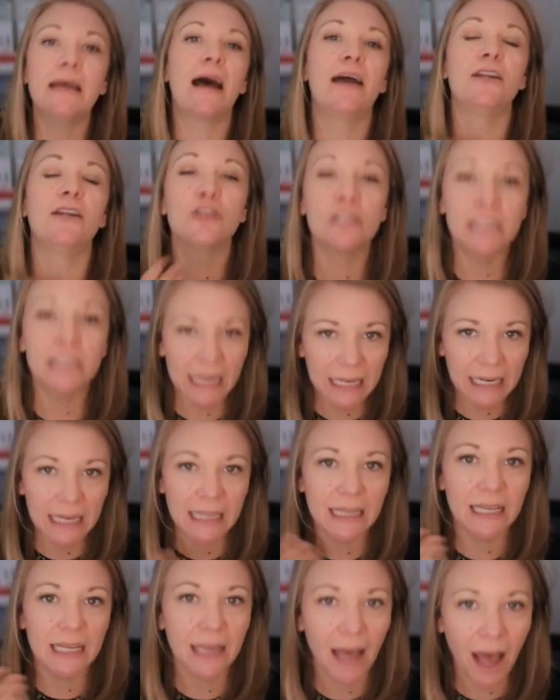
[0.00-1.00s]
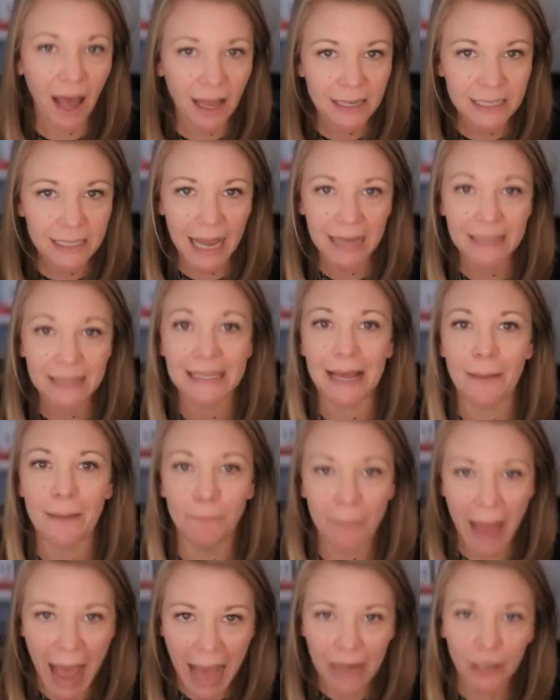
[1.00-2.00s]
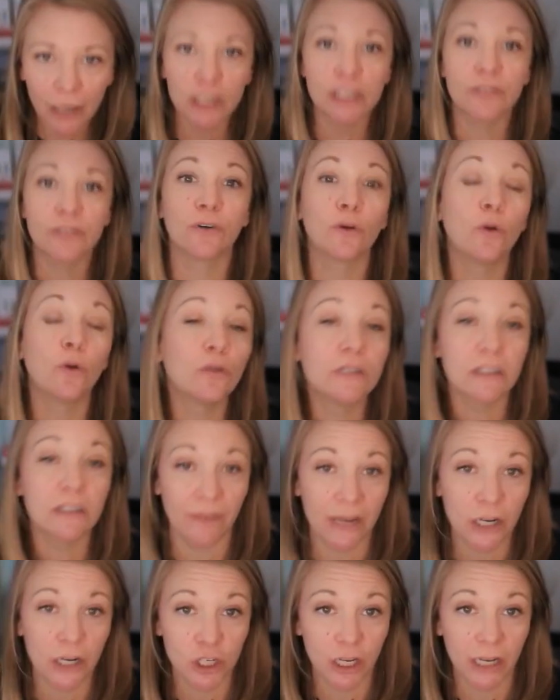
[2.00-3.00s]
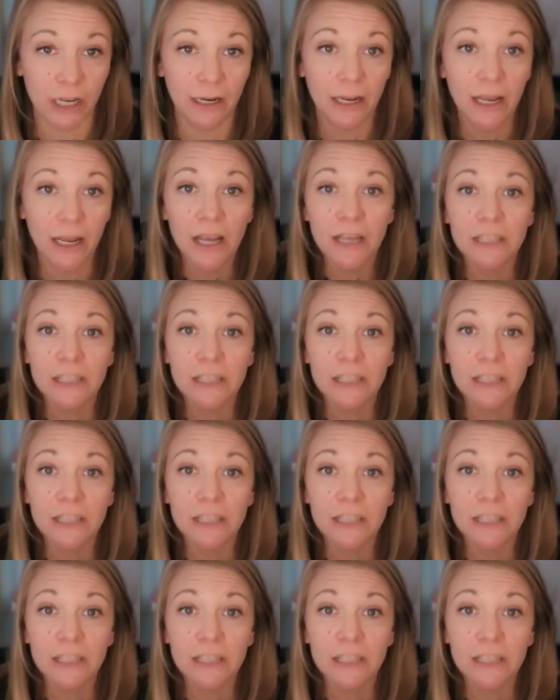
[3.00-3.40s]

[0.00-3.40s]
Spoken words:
Understanding the context that matters for cultivation